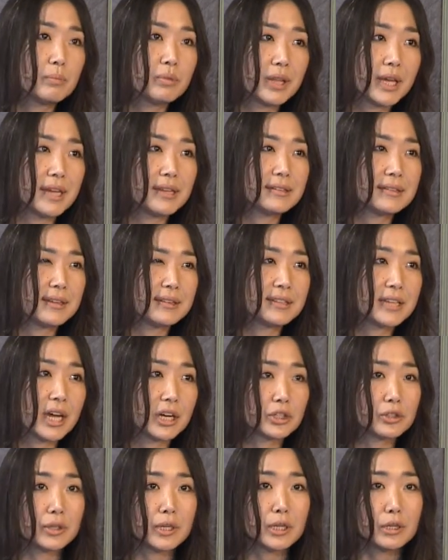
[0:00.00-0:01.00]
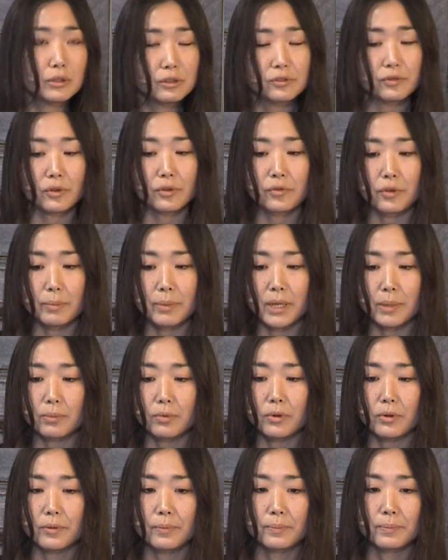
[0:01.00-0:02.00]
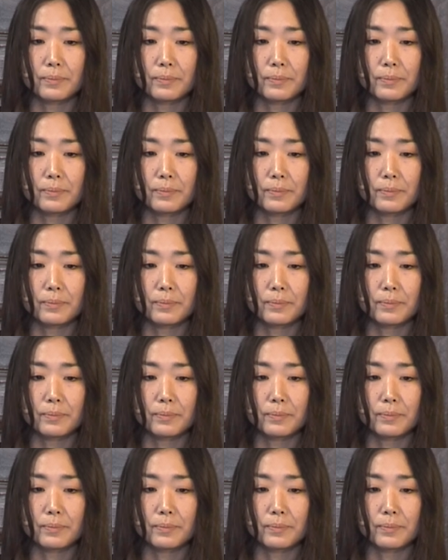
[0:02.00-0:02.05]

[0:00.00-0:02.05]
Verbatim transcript: place that's actually useful for people.